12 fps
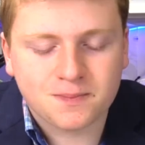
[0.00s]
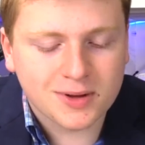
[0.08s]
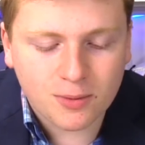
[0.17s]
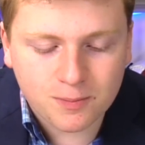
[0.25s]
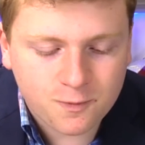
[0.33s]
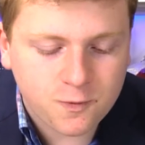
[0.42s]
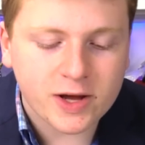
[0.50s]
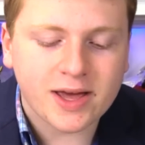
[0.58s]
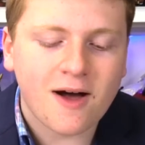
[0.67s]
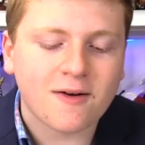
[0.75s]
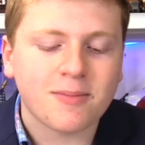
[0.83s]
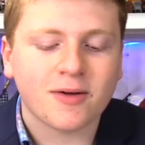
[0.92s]
you know, freak
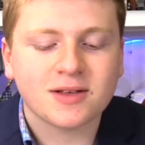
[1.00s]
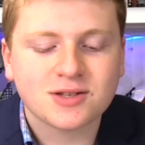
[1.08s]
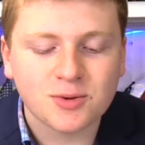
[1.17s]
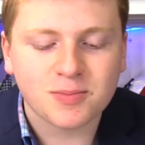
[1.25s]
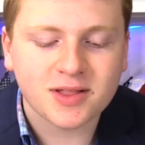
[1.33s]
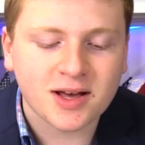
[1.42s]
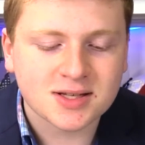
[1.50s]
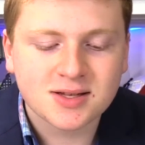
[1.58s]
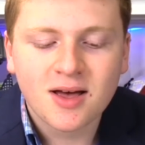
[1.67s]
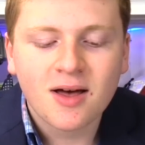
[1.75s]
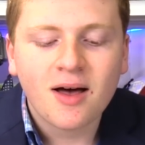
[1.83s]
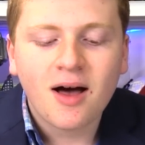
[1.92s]
out about these stupid things.
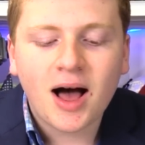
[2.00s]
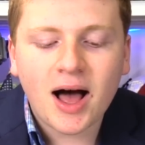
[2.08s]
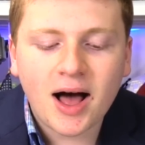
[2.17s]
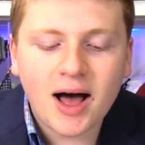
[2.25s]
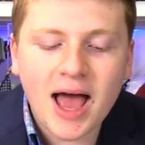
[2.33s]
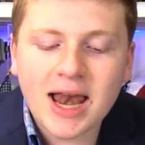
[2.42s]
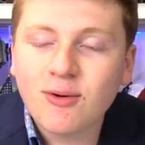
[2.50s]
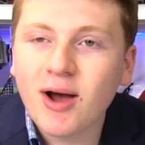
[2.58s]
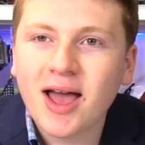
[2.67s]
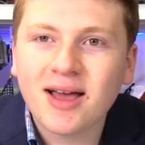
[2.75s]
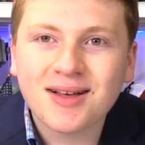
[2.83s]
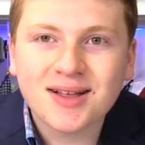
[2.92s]
Uh,
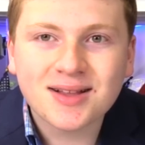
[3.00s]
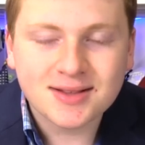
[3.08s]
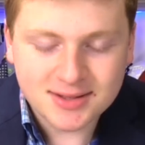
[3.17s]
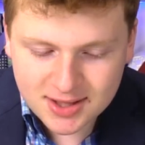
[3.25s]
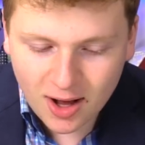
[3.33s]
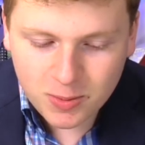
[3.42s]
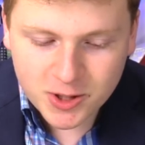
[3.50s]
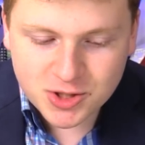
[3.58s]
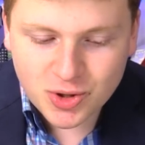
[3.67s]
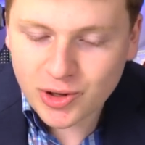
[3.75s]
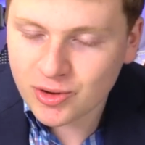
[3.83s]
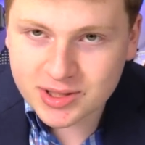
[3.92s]
anyway, Solberg
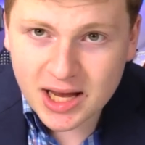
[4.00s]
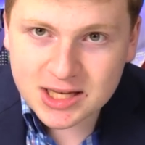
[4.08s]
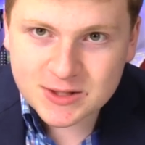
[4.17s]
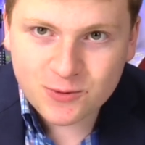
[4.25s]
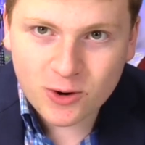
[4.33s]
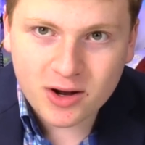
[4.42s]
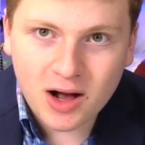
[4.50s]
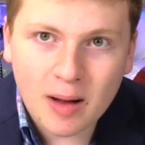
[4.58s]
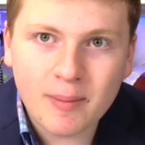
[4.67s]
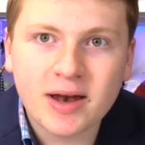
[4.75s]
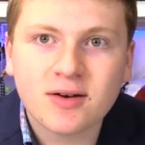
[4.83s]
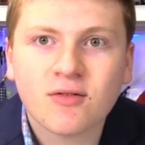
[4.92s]
Studios asked for a
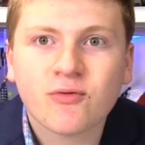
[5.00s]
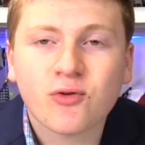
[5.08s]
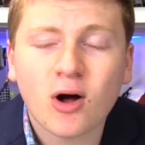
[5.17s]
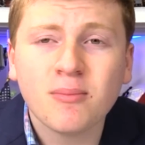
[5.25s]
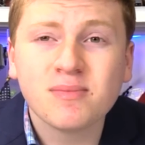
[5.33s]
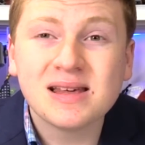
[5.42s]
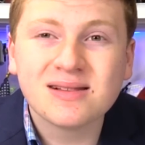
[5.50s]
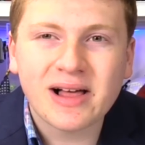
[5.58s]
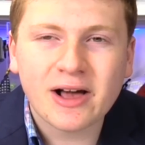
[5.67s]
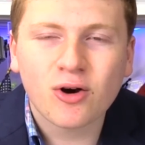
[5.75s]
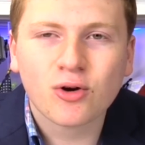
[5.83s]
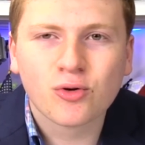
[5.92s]
comment from the
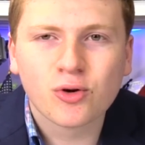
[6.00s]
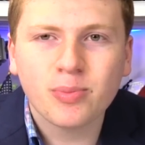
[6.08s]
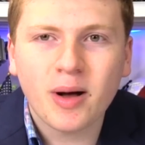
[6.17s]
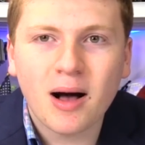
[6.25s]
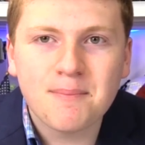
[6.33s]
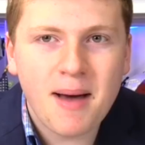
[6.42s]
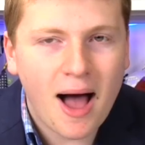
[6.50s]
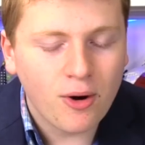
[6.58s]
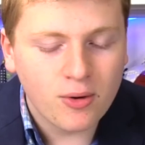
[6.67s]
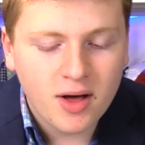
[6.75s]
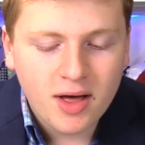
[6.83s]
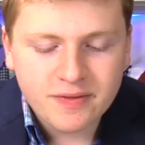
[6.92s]
LEGO group
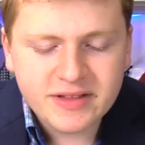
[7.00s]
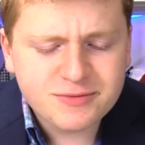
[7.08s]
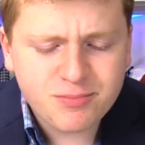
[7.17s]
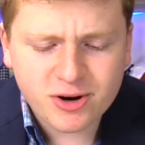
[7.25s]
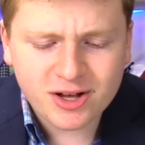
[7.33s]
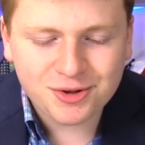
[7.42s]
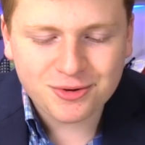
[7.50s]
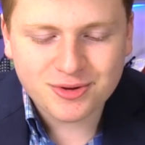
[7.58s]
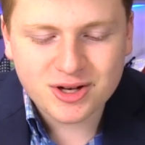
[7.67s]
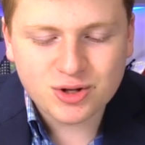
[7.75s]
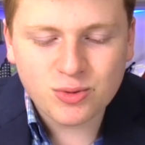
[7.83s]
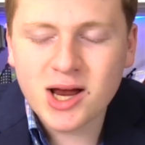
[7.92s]
about this particular
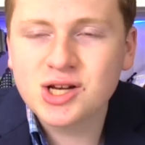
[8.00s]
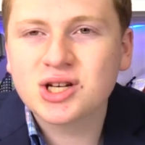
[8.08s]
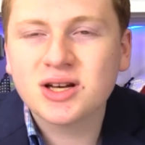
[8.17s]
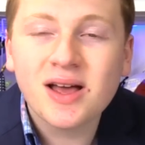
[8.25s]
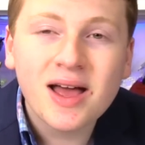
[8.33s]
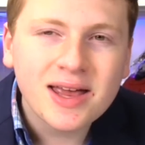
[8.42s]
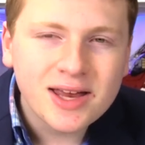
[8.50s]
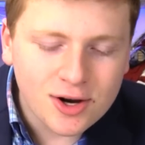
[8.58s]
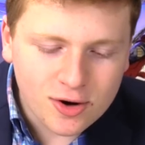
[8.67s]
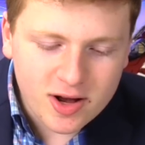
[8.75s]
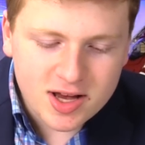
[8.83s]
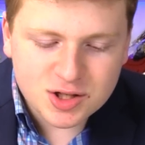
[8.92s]
situation.
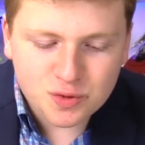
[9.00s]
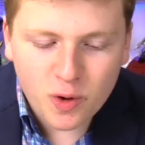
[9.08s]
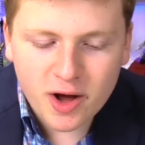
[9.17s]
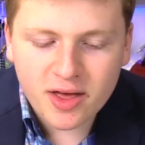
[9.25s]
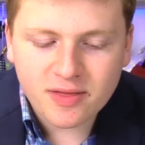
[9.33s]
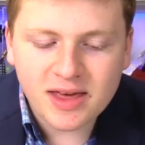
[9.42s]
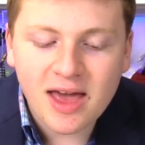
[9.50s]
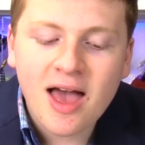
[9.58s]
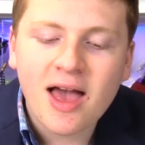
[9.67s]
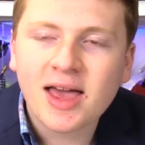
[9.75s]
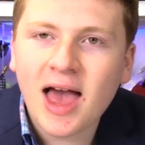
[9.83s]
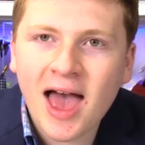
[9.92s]
Here is what the
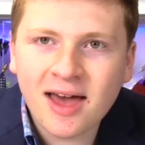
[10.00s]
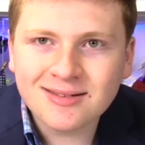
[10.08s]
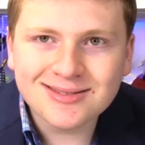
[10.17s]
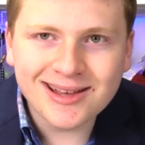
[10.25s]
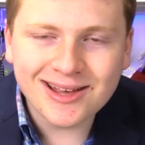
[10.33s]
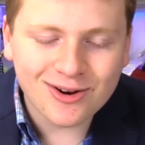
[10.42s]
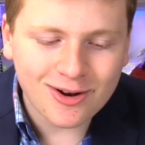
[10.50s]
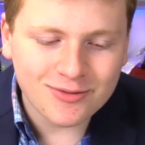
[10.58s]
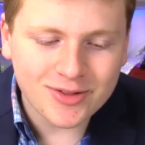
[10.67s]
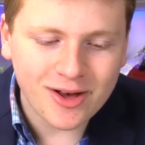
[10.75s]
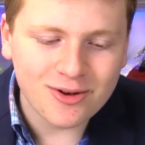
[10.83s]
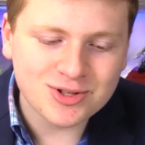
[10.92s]
head leader
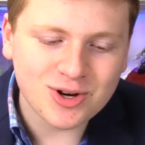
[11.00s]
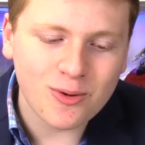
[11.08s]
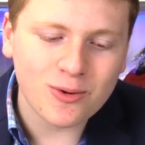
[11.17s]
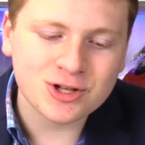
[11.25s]
of LEGO Star